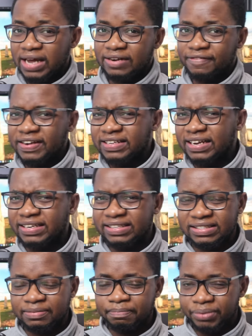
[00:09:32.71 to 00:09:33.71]
and the fact that it
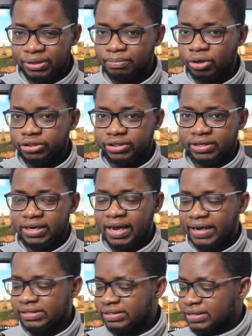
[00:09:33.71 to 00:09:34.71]
is pretty much
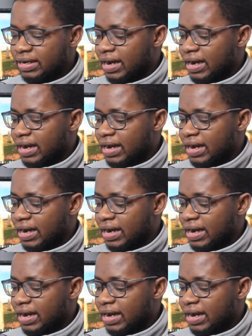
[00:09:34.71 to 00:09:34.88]
light